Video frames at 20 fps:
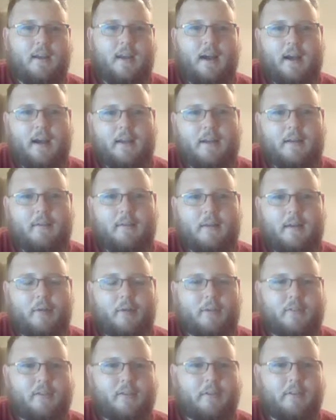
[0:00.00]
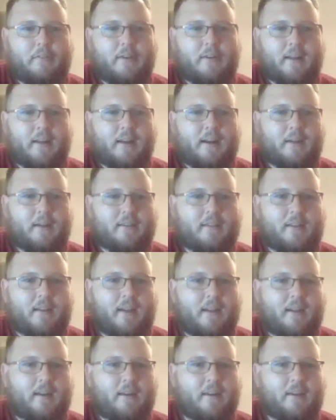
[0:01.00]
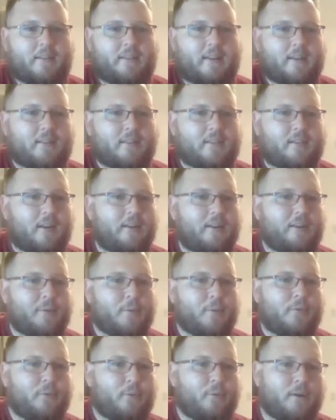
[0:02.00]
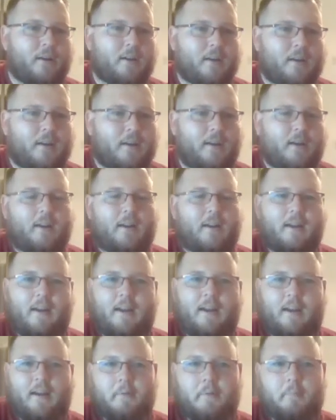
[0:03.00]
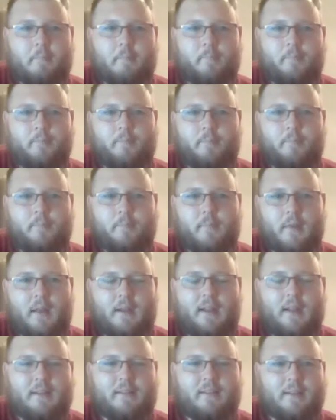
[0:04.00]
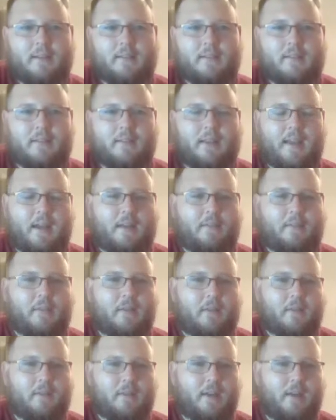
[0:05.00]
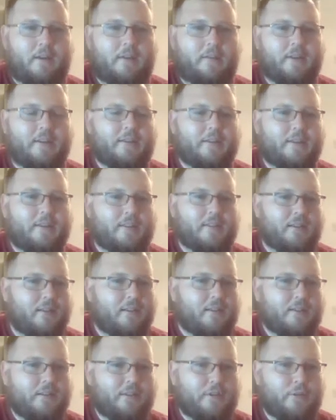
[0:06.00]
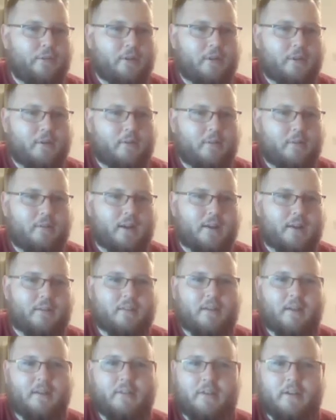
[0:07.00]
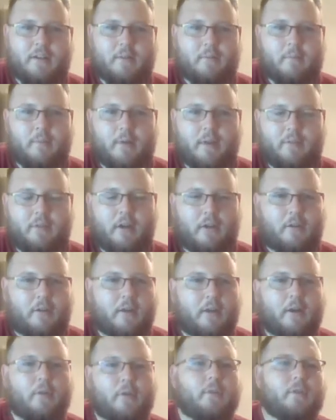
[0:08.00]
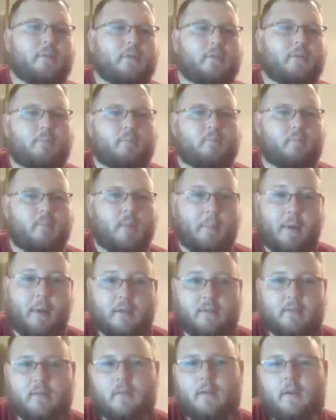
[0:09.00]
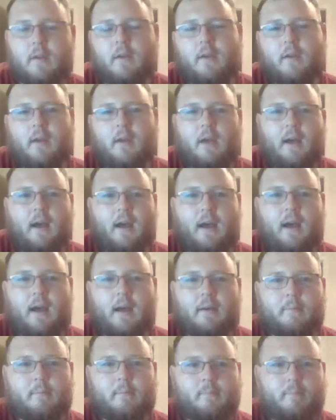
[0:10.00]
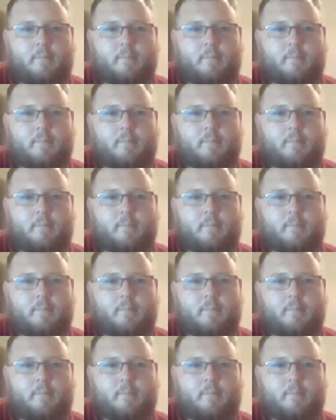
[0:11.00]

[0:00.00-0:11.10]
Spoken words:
Everyone started freaking out because they hadn't heard Texas country before. And that's kind of an introductory song to it. Texas country, if y'all don't know, is the best. Don't